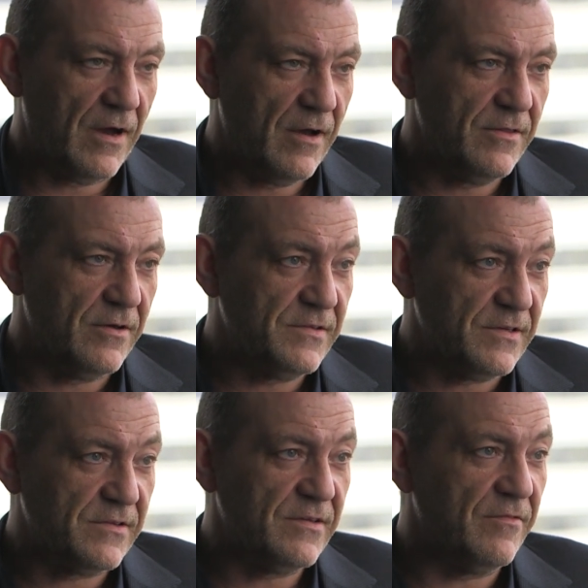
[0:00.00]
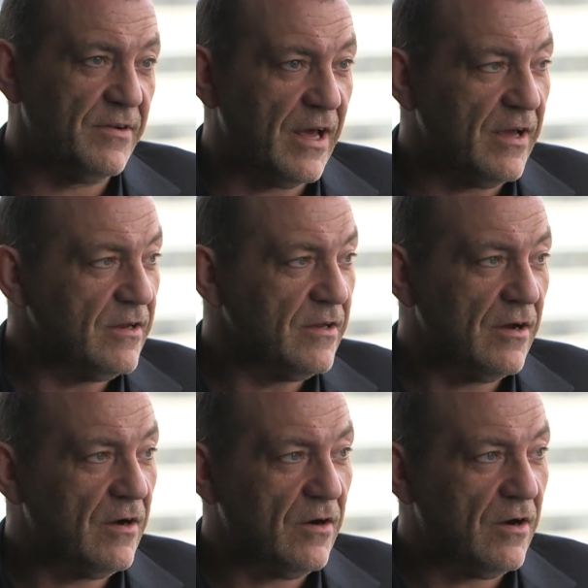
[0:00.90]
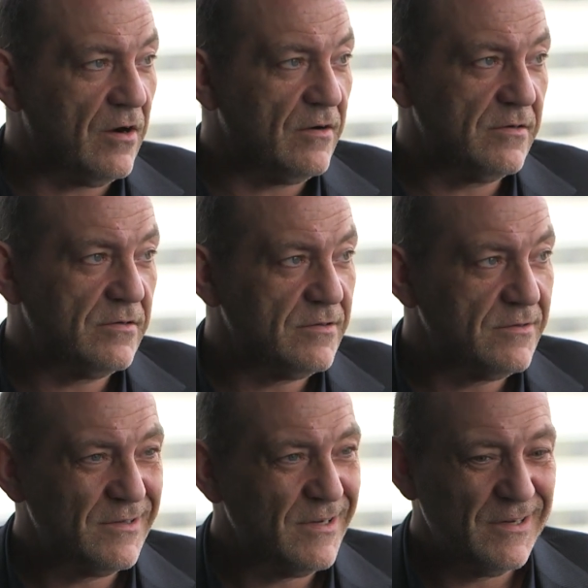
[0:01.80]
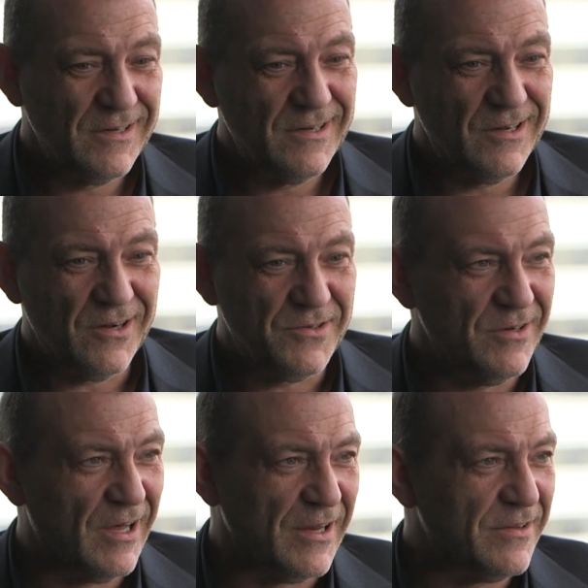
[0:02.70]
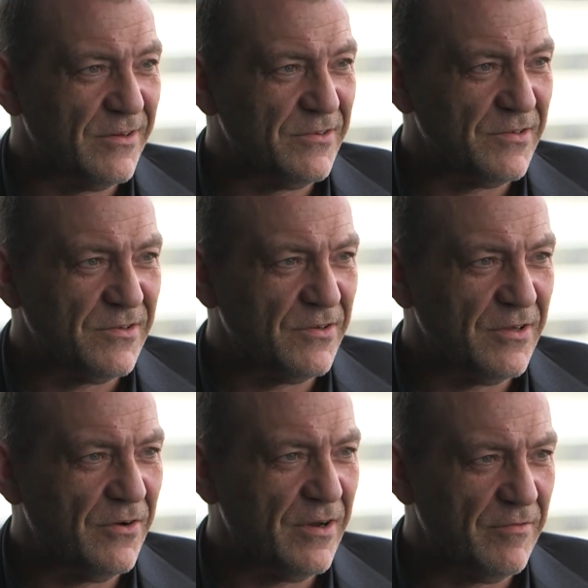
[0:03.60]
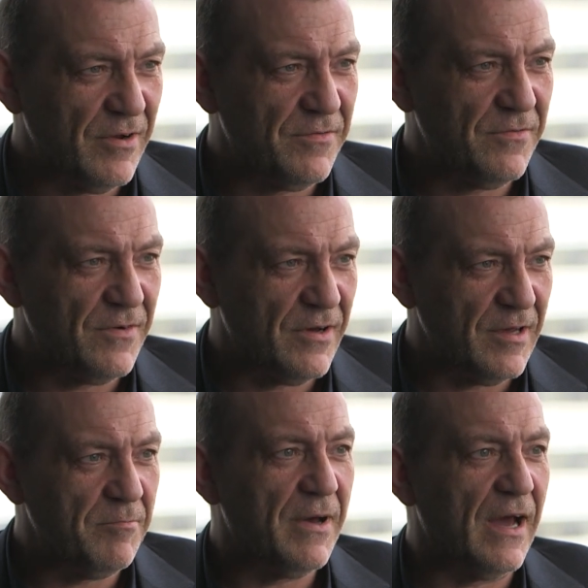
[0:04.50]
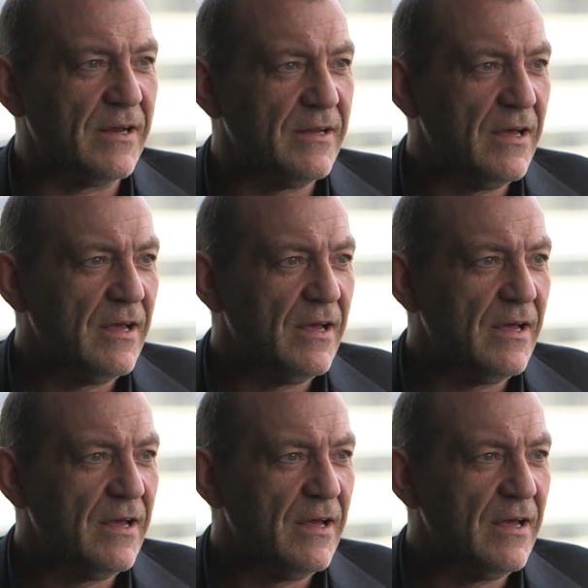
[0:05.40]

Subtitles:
they're 6, 7, 8 are too light. They don't have enough impact.